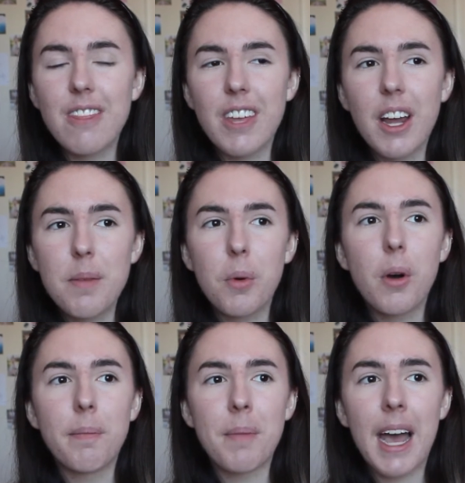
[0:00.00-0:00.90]
Then I
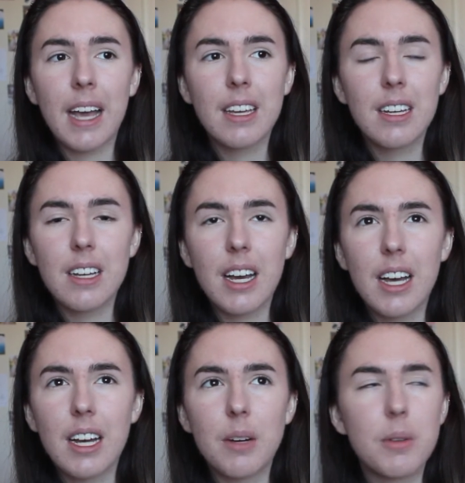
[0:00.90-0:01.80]
bought MAC,
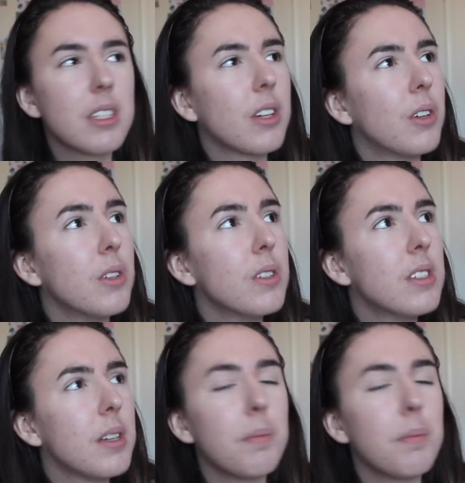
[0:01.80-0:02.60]
what's it called?